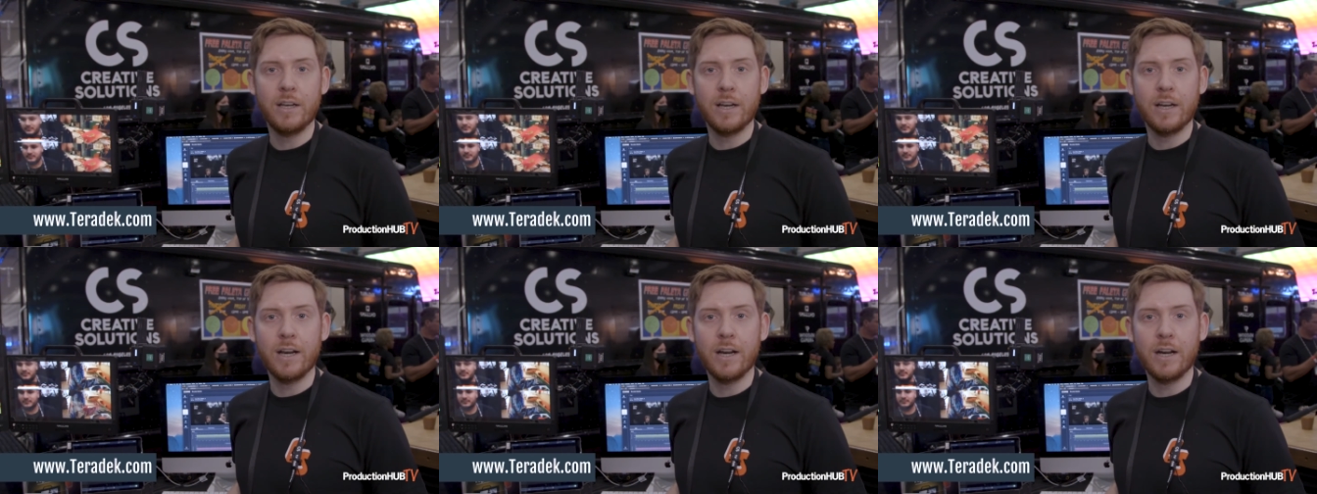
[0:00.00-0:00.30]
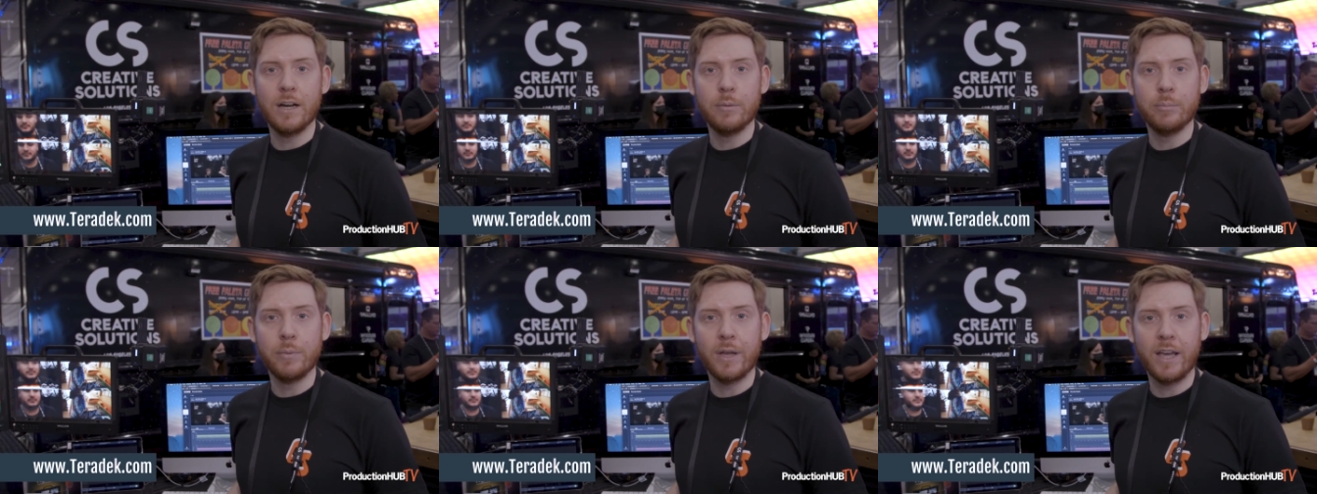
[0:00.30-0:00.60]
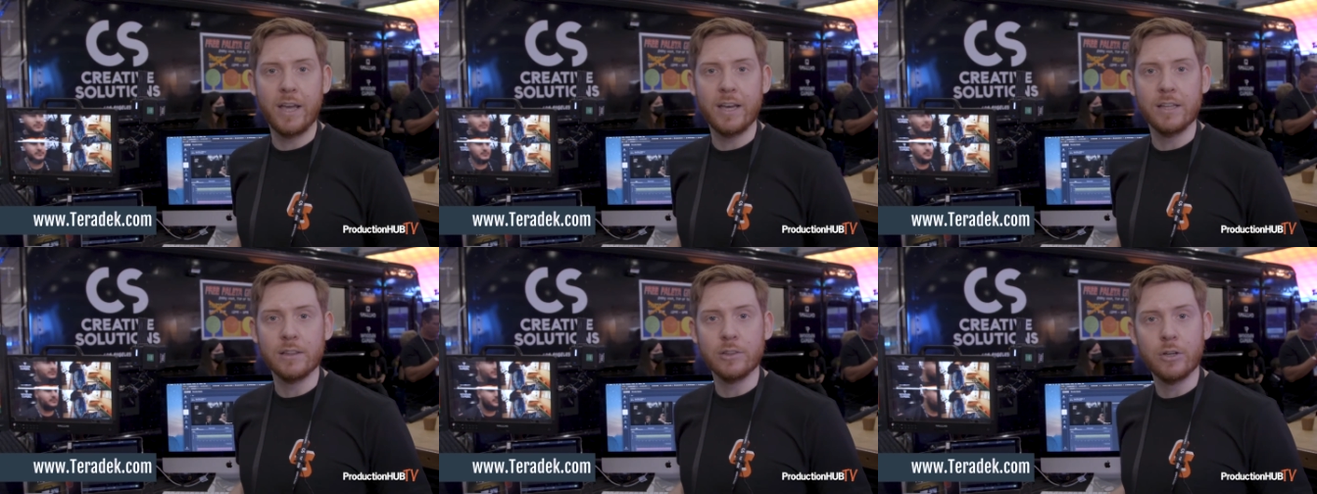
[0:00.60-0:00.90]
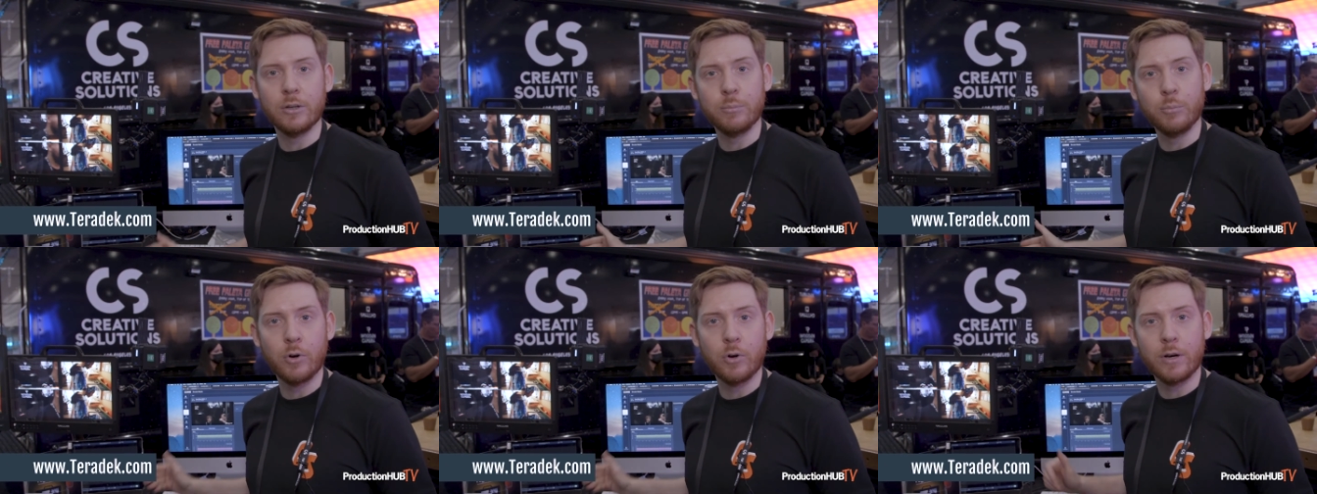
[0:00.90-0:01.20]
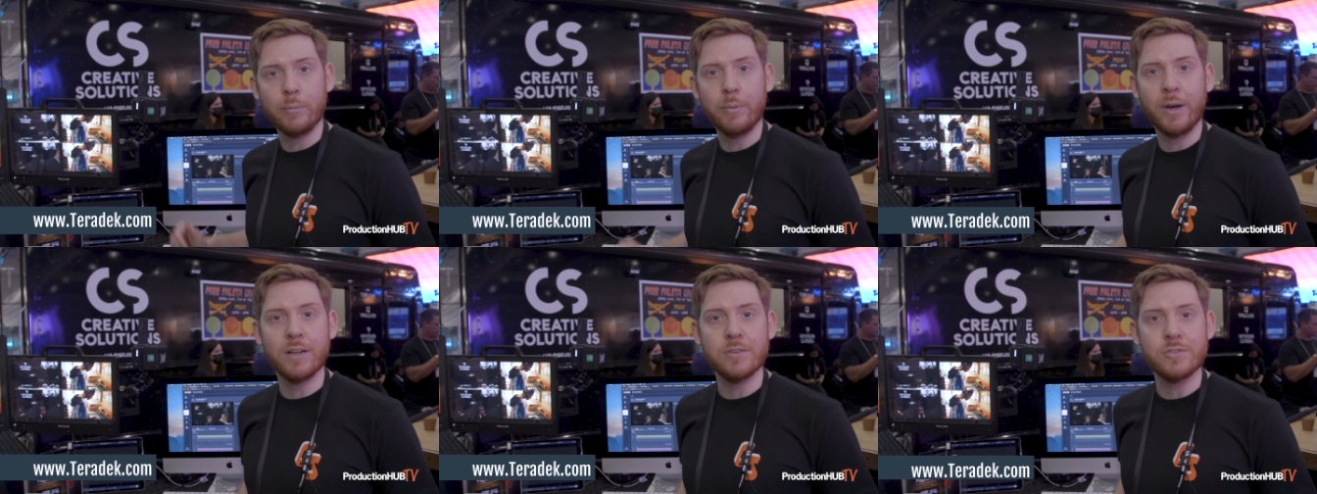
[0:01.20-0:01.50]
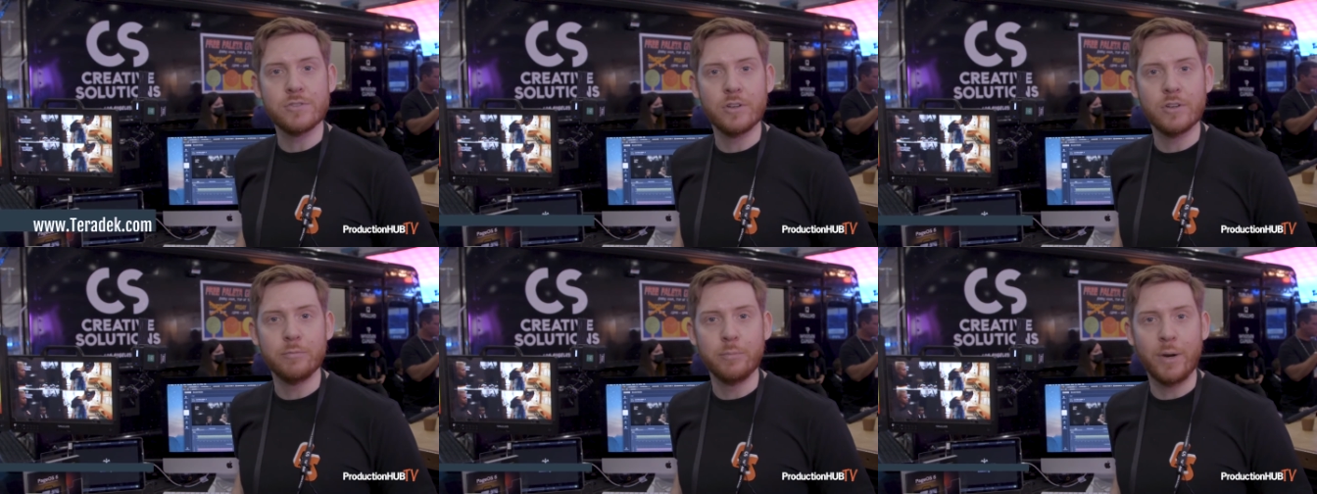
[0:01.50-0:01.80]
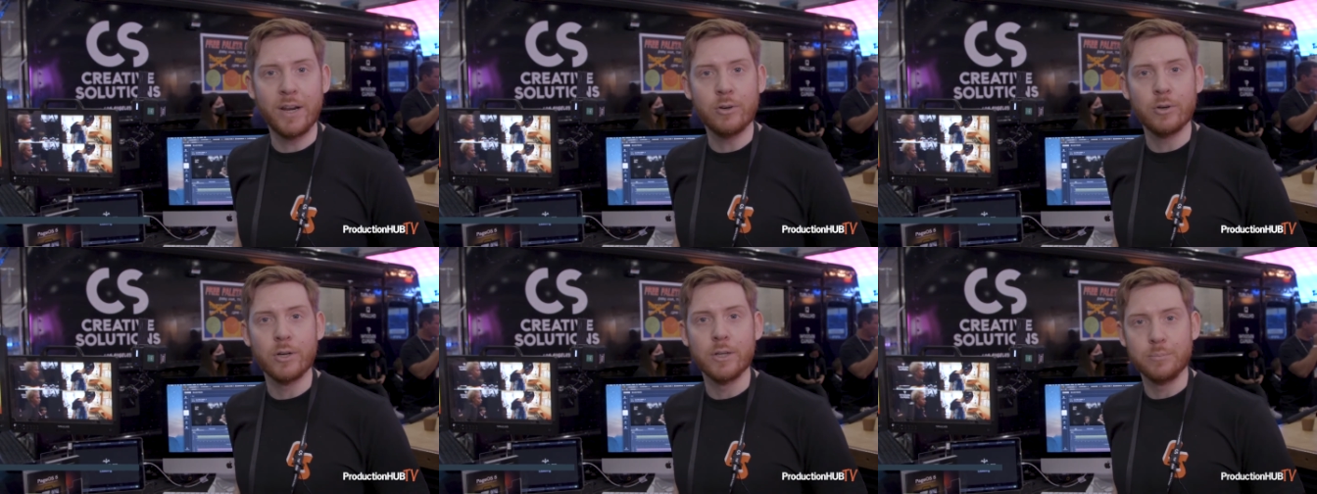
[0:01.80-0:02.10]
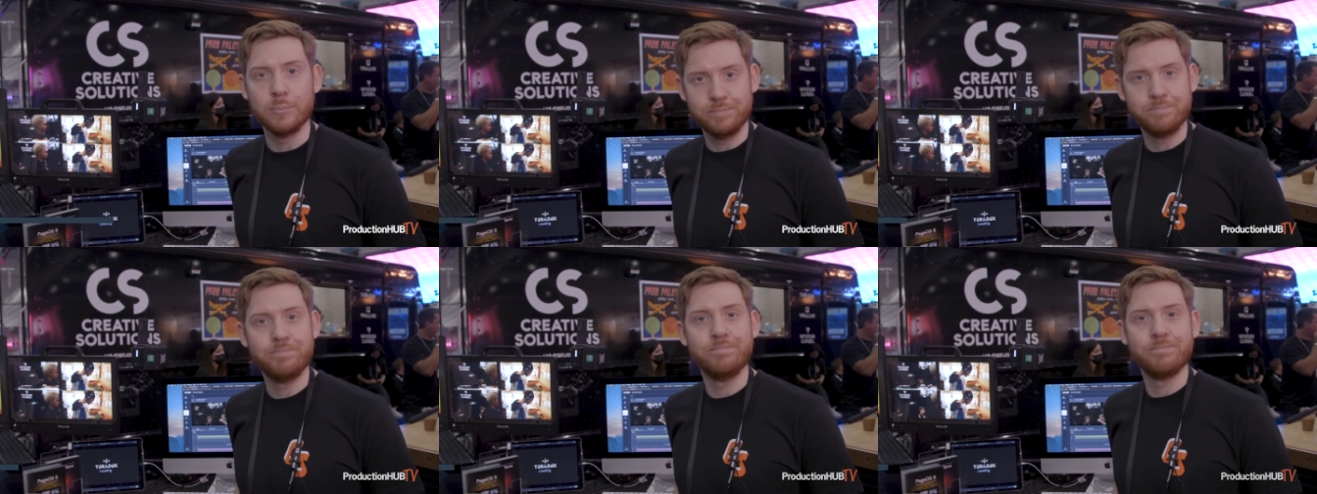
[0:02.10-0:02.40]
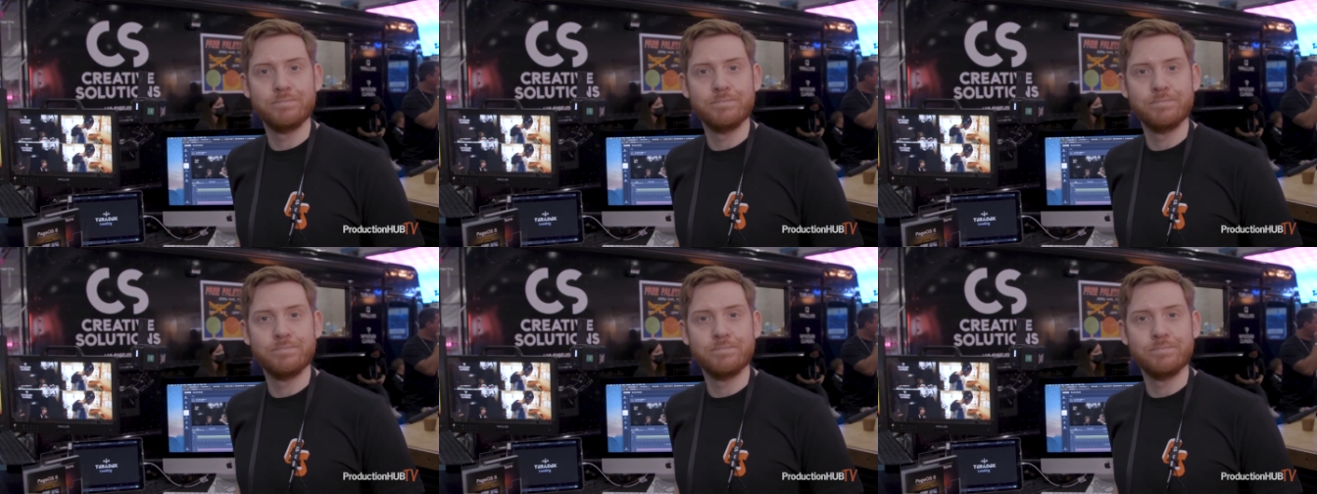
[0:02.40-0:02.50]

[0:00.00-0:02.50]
um, and learn more about Serv Micro.